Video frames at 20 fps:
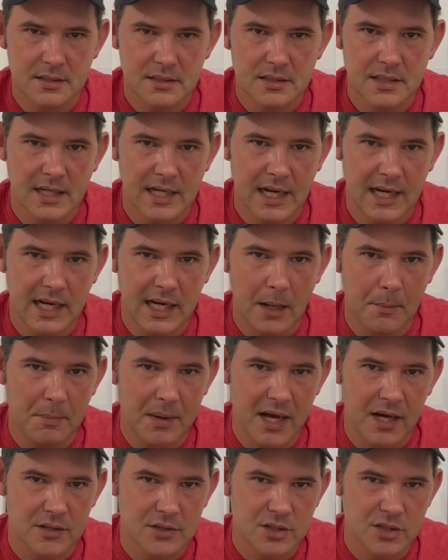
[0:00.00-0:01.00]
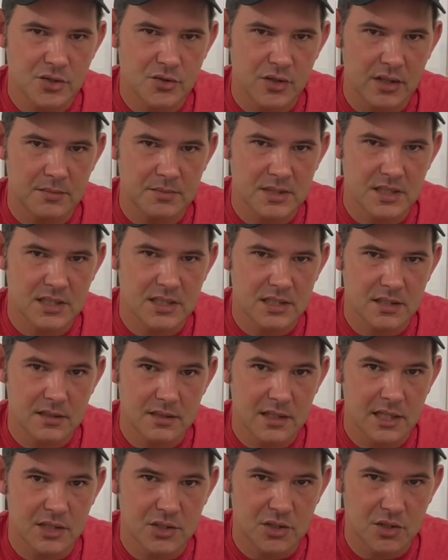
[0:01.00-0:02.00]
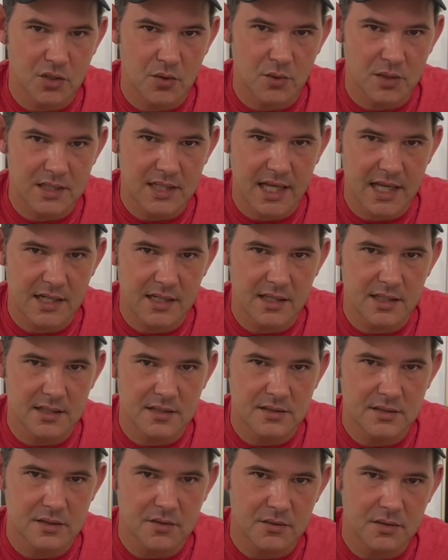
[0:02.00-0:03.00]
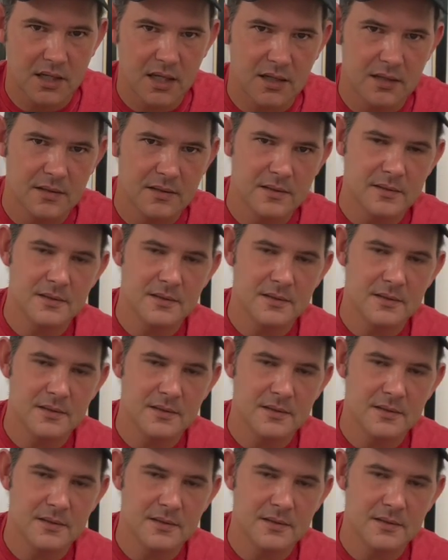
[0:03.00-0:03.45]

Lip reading: and I got a pound of shrimp, just to let you know what that is, okay?